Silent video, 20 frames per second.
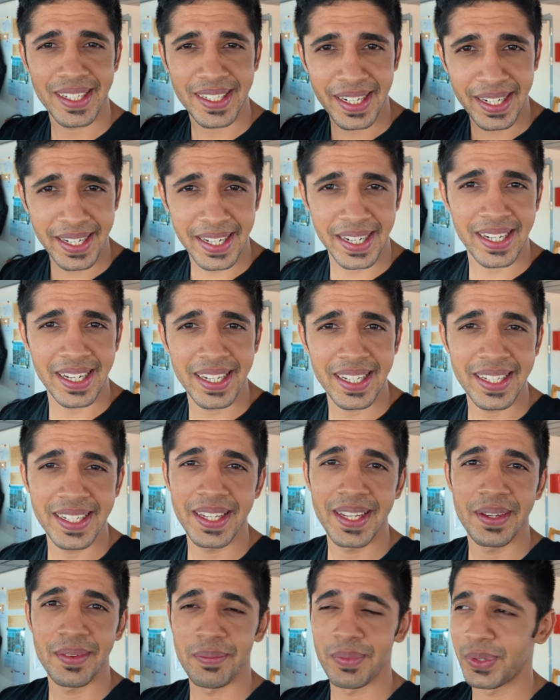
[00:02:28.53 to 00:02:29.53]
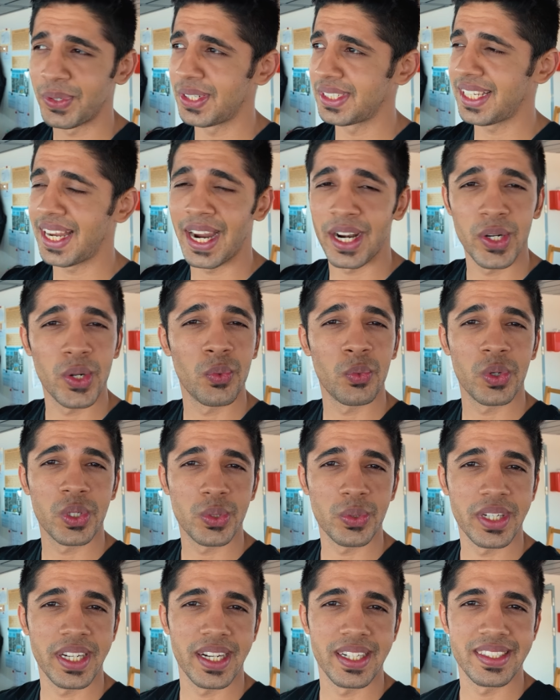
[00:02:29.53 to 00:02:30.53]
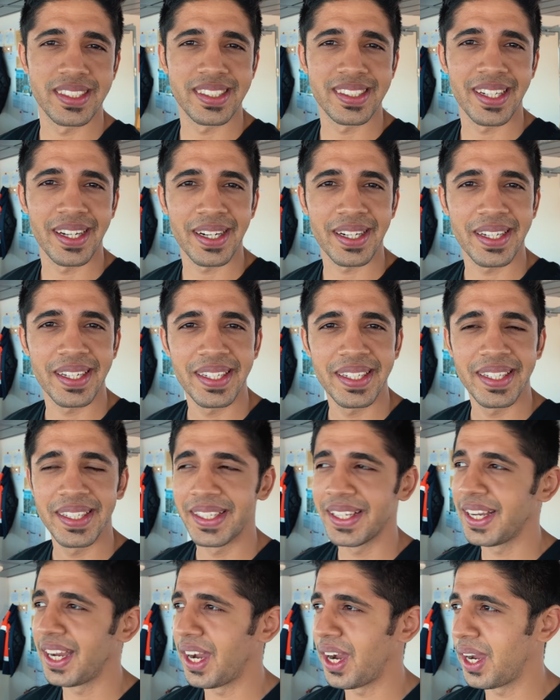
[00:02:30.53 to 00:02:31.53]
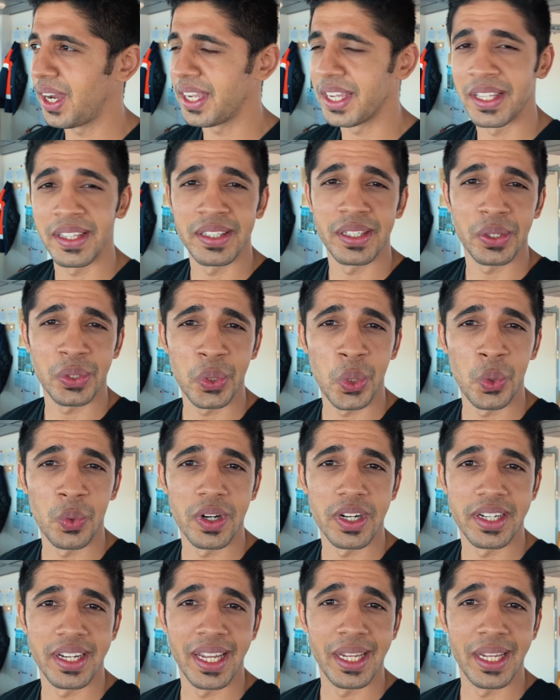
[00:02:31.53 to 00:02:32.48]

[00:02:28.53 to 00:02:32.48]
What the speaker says: correctly because I don't want to get stuck in the COVID